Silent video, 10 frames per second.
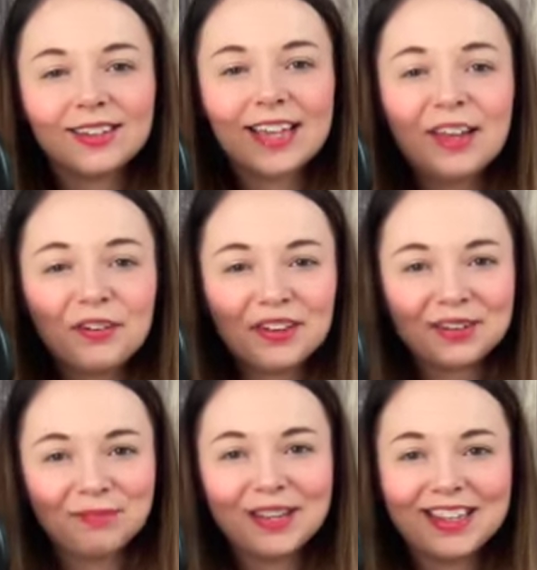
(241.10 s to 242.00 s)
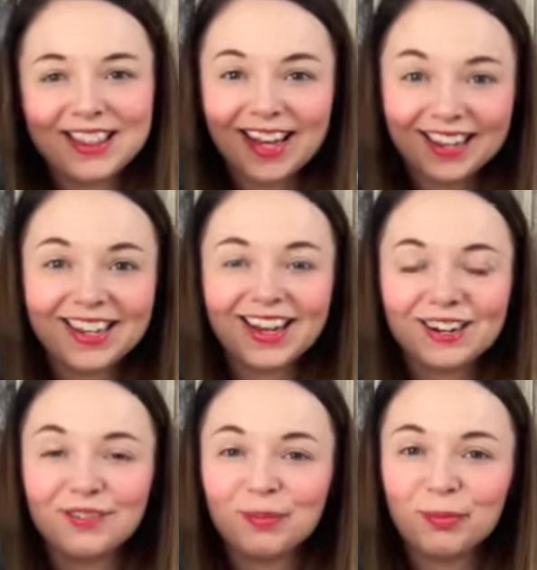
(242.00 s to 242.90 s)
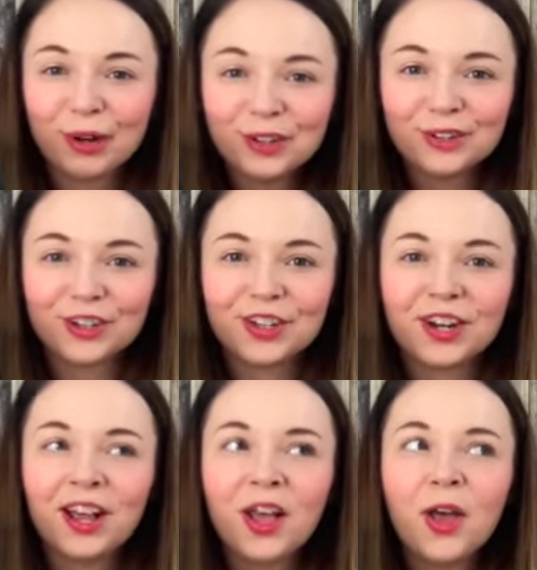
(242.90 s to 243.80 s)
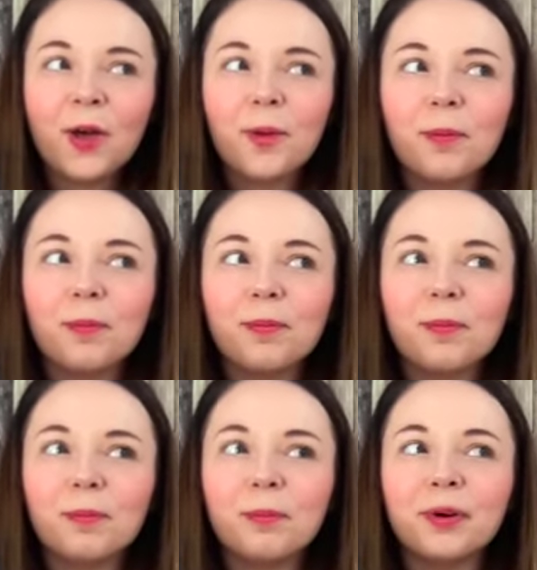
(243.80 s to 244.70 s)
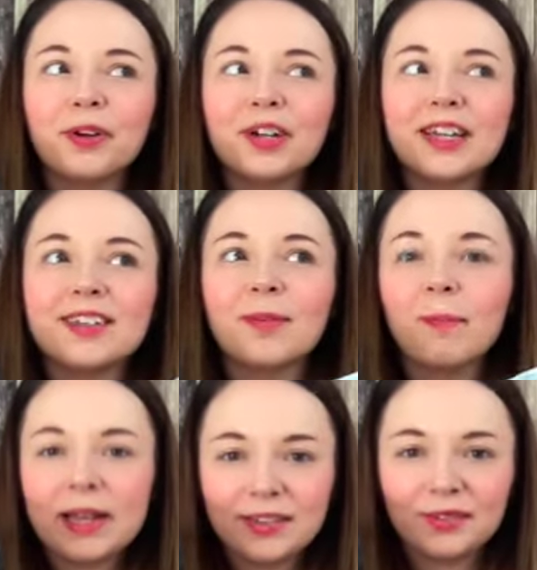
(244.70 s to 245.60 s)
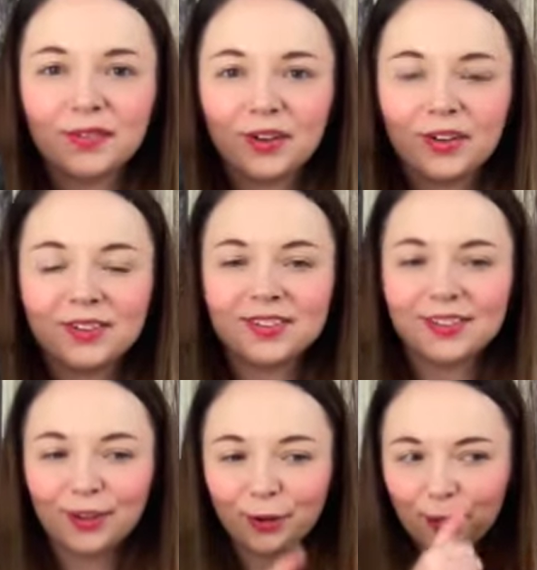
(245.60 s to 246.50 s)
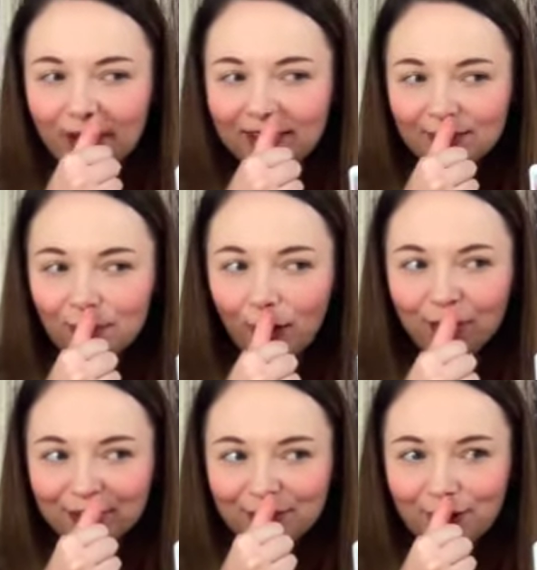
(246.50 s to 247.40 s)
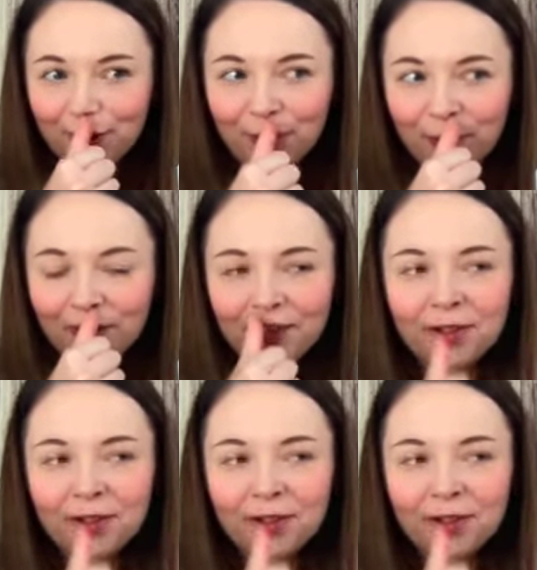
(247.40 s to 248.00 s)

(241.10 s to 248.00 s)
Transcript: giving me that kind of impression, but it's a metaphor. So it's more so